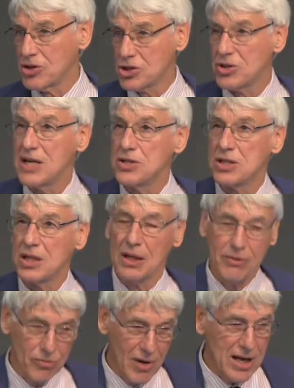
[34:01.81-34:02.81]
strange
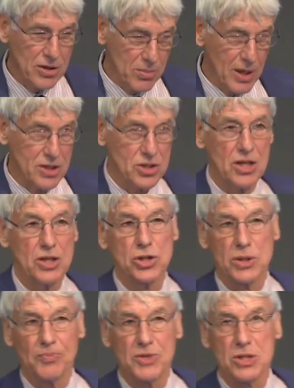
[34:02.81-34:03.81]
thing of
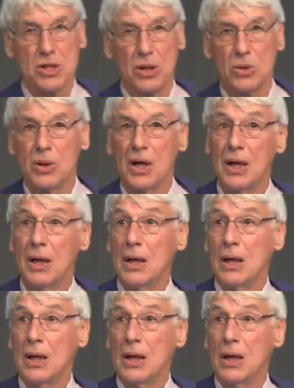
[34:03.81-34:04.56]
randomisation. So